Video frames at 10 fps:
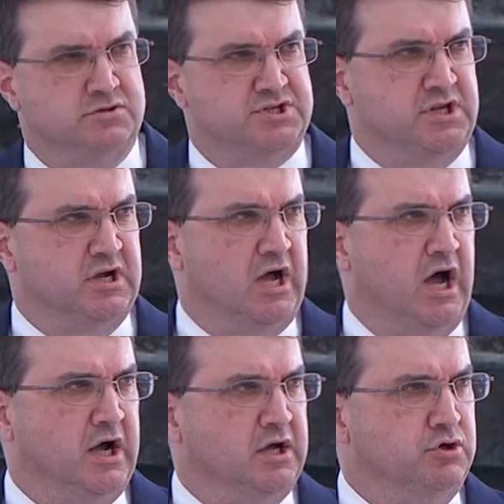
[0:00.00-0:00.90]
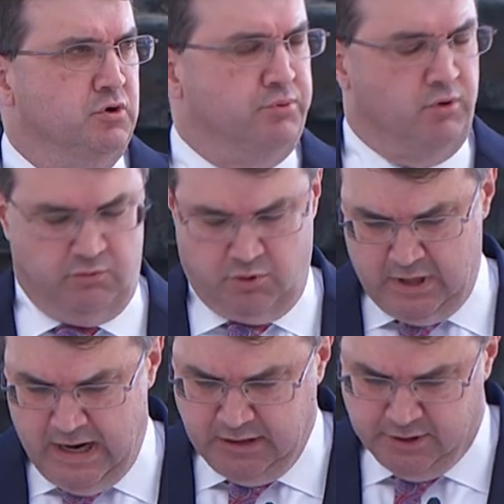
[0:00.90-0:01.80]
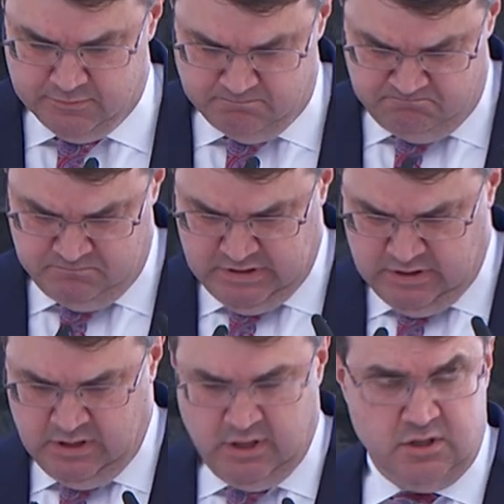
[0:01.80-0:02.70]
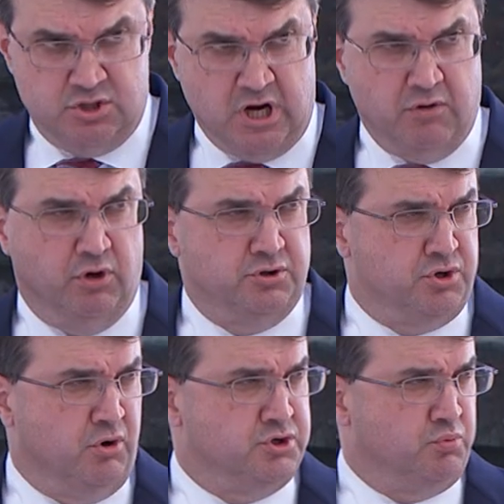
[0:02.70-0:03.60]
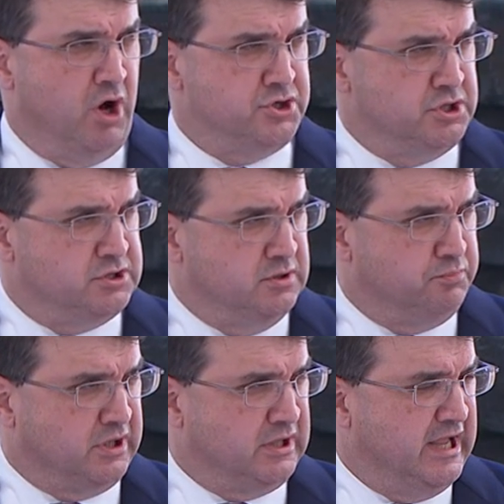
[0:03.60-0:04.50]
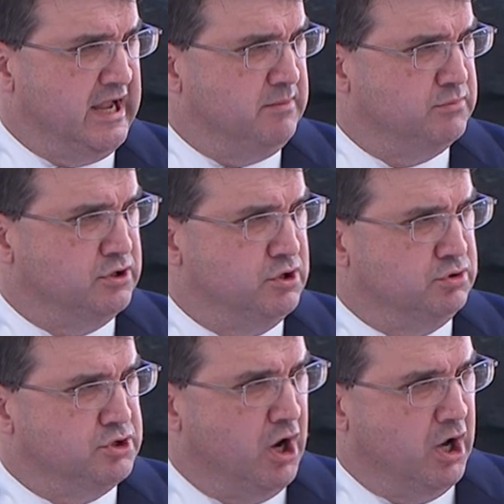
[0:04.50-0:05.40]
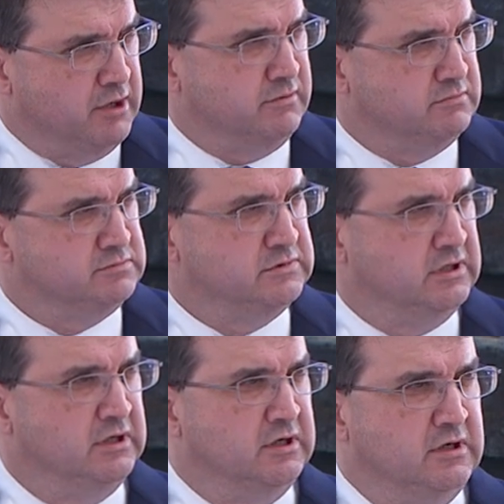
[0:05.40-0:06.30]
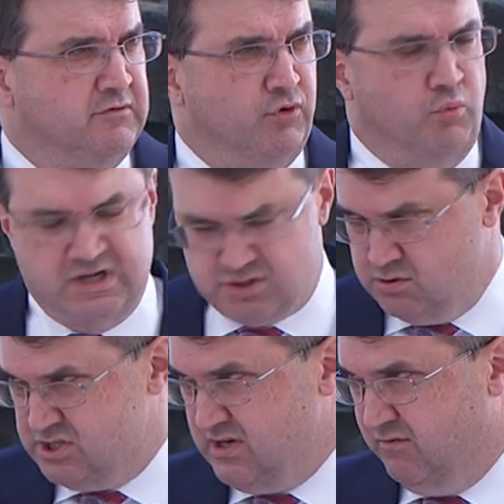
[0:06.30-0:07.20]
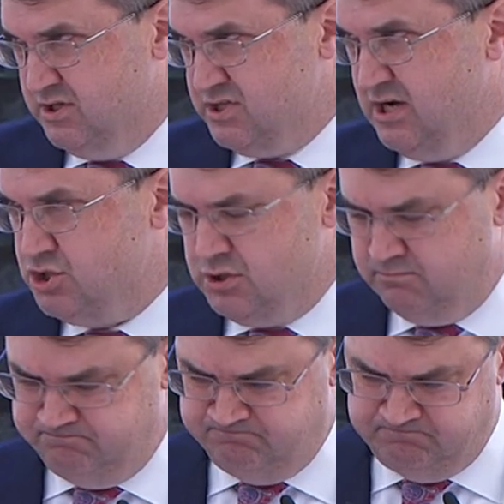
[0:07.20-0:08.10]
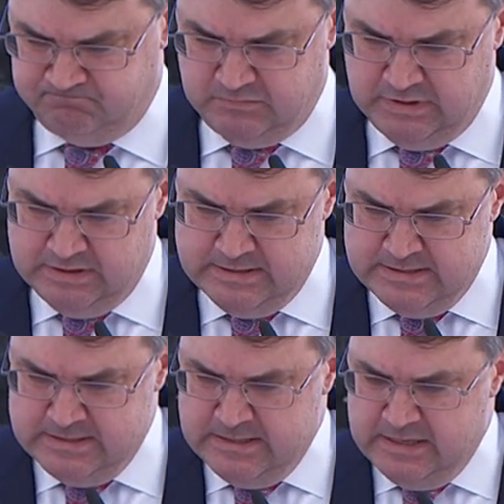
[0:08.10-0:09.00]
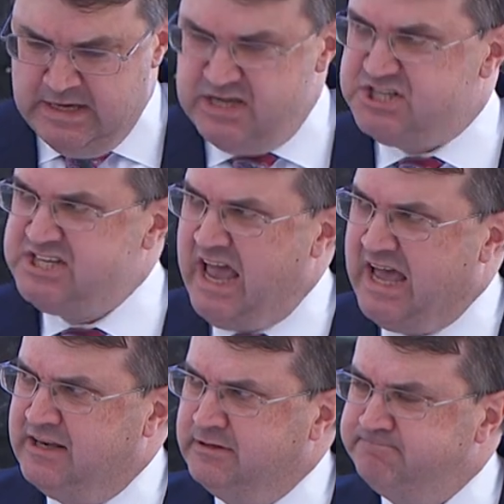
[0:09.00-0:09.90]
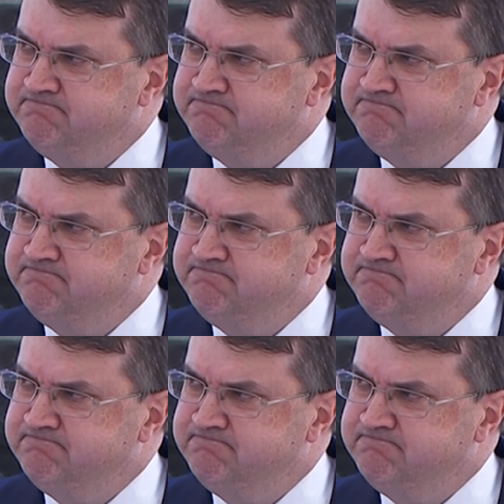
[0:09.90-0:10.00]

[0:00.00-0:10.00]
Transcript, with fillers: Synagogue in Newport, Rhode Island, General George Washington proclaimed a new dawn for Western civilization. He said